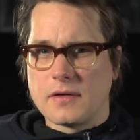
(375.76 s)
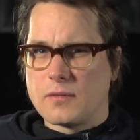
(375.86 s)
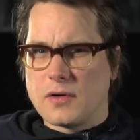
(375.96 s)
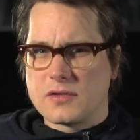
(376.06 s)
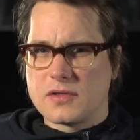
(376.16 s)

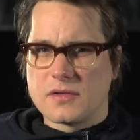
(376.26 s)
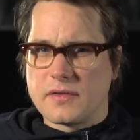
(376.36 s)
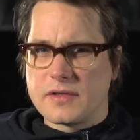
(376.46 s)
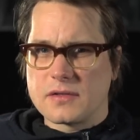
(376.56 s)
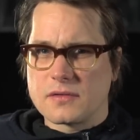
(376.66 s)
watch
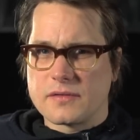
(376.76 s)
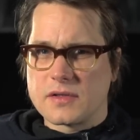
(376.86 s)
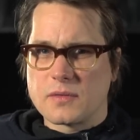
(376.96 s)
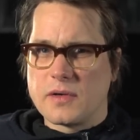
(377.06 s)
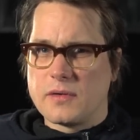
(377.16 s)
the visuals for
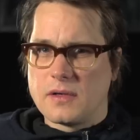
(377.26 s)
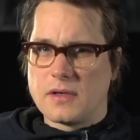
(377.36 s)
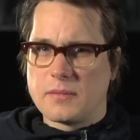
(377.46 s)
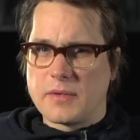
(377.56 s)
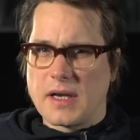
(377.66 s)
Swoon
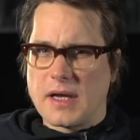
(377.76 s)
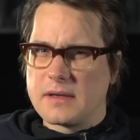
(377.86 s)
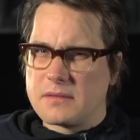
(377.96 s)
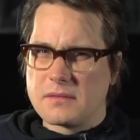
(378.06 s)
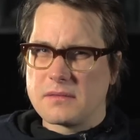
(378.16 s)
and you'd be
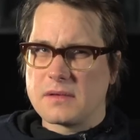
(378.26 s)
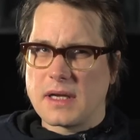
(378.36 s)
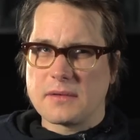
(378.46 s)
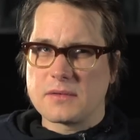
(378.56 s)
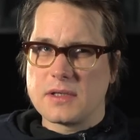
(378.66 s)
like, well,
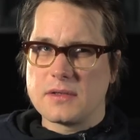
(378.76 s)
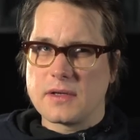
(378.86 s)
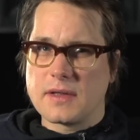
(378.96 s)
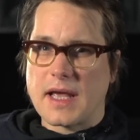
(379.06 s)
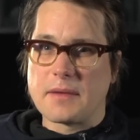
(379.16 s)
how are you
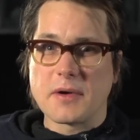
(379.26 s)
doing that?